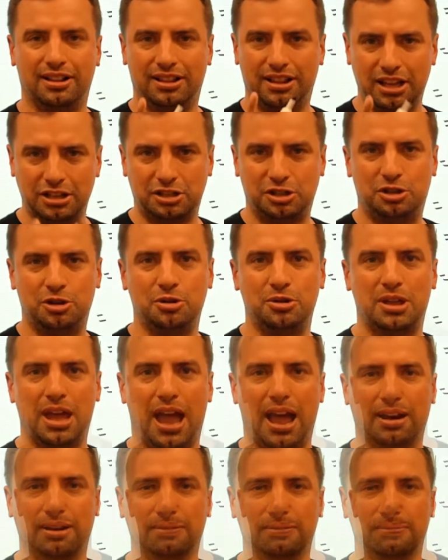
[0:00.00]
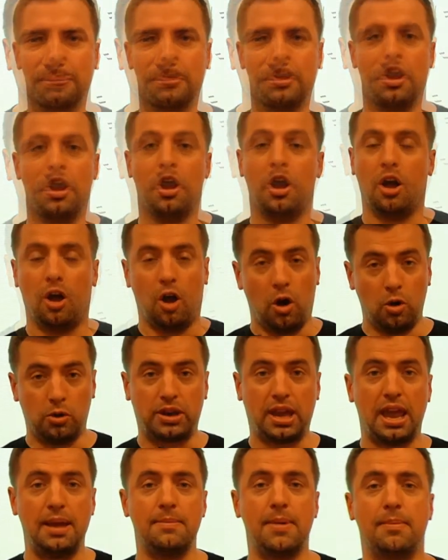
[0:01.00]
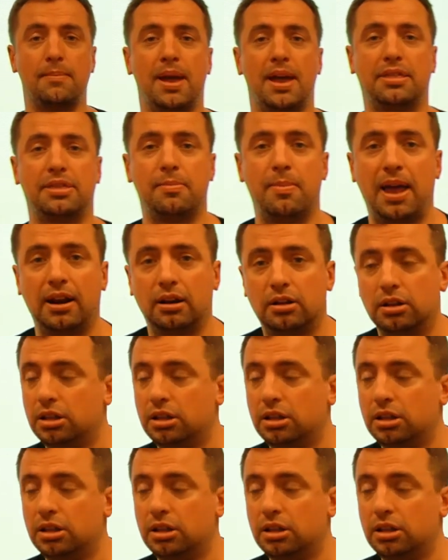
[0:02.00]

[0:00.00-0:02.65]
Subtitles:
Let's do that. Okay, my mathematical